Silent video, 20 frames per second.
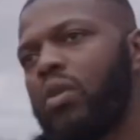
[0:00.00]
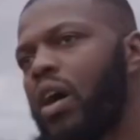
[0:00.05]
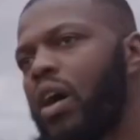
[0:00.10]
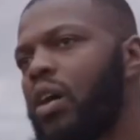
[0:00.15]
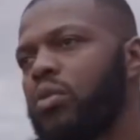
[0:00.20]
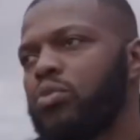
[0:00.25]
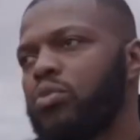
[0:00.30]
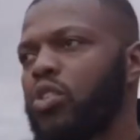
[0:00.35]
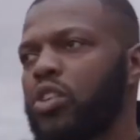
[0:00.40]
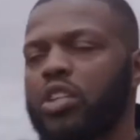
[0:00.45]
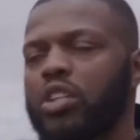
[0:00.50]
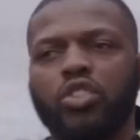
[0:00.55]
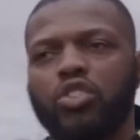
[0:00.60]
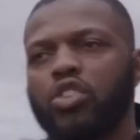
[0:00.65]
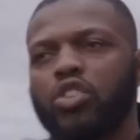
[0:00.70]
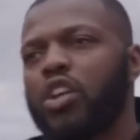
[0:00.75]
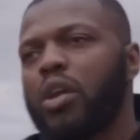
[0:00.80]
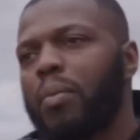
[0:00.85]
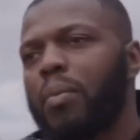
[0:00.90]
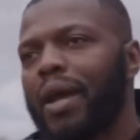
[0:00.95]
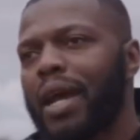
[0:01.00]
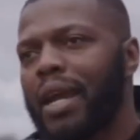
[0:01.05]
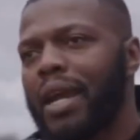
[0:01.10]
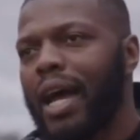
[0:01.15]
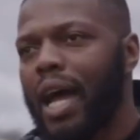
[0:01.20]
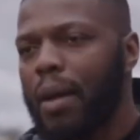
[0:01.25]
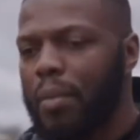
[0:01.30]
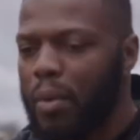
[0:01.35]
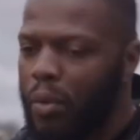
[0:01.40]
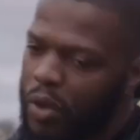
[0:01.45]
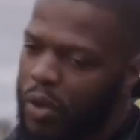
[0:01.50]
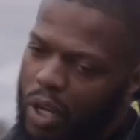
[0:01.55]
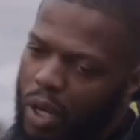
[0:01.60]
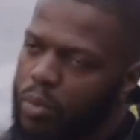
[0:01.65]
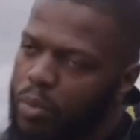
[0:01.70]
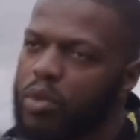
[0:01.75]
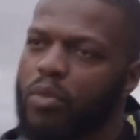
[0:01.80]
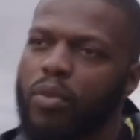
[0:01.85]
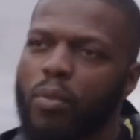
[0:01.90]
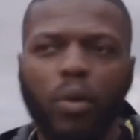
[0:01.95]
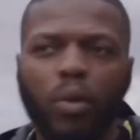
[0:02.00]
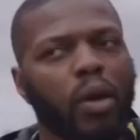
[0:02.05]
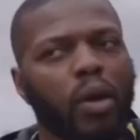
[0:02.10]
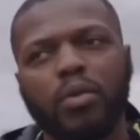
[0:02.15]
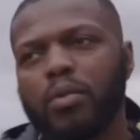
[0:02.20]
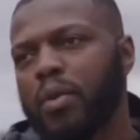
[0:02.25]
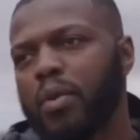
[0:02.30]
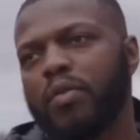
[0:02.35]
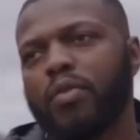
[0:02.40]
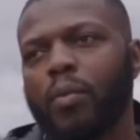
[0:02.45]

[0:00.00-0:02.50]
am not there to turn a blind eye, but when you come to football, you come to play